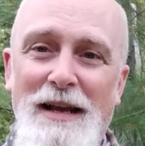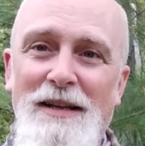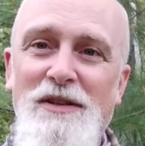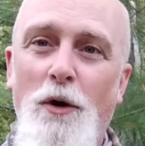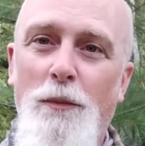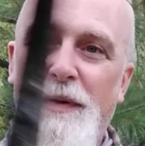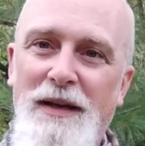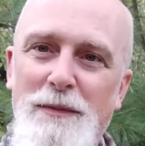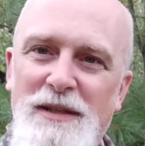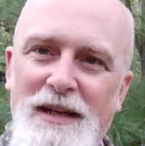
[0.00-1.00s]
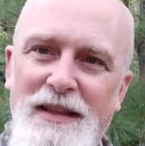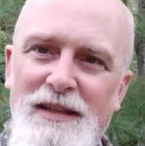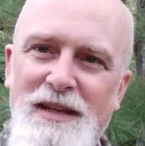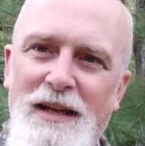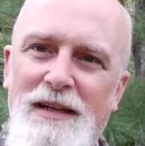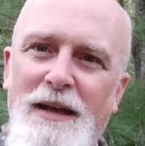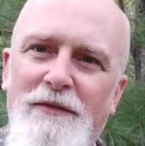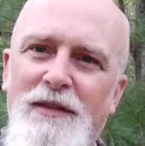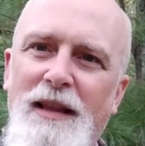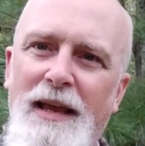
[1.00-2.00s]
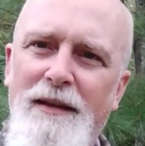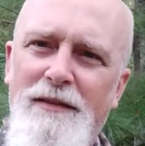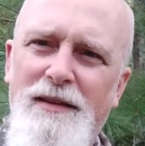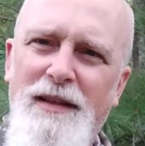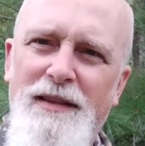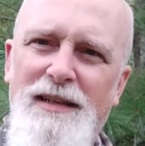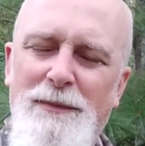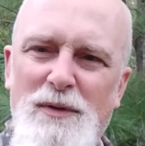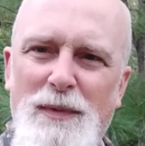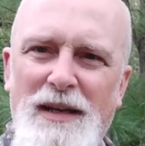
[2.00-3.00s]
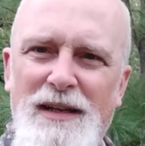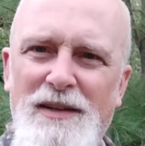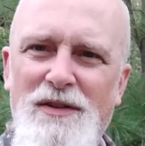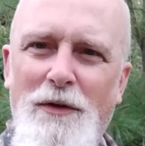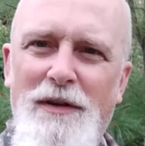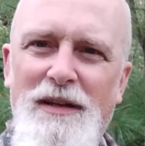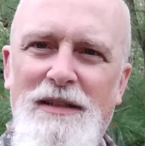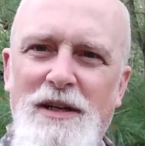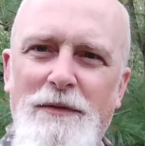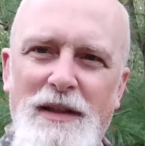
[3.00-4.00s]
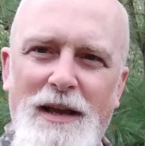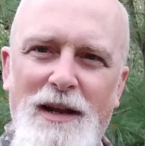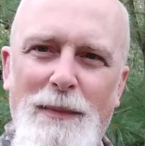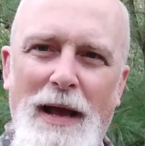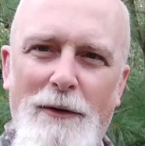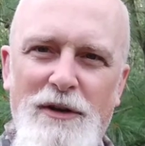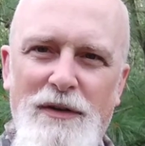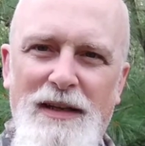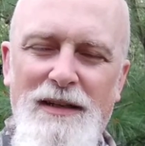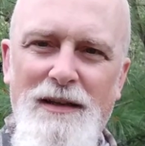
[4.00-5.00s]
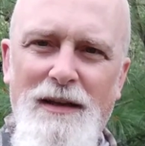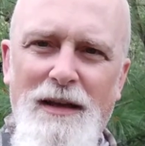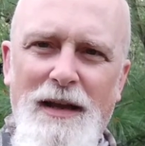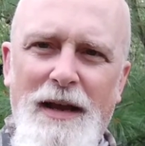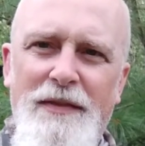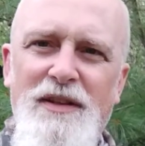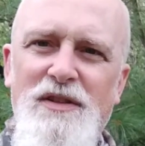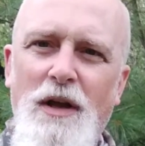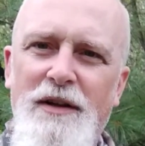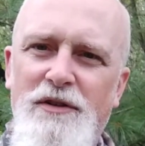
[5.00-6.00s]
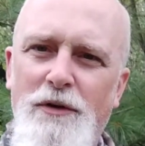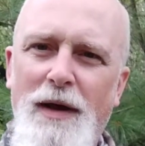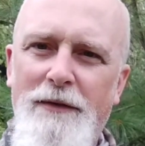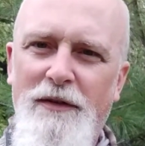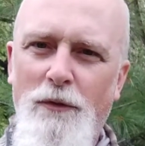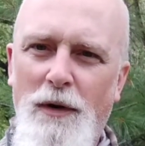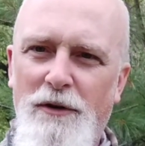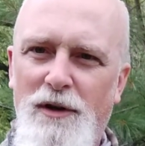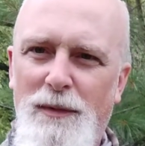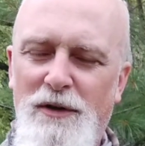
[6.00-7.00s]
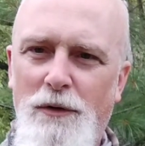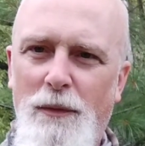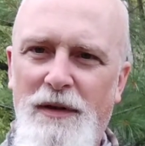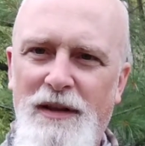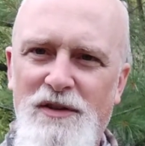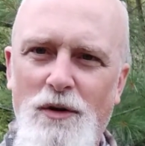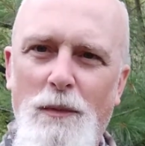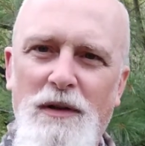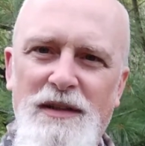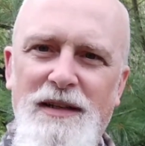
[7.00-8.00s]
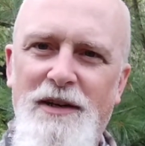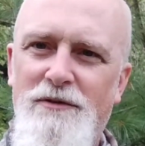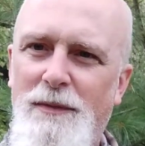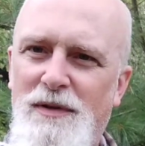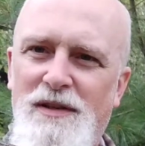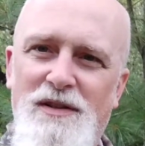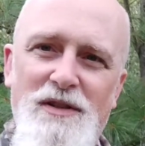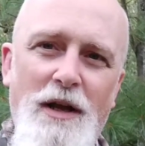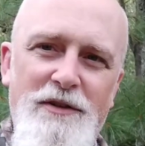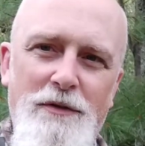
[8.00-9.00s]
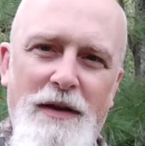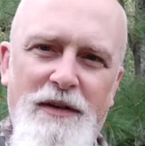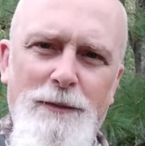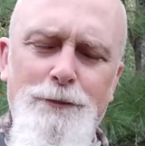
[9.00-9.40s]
So pick a machete that's got enough length that the tip speed is going to generate the kind of power you need, that's not too heavy for what you're going to be doing with it. So multi-day trips, this is not too heavy.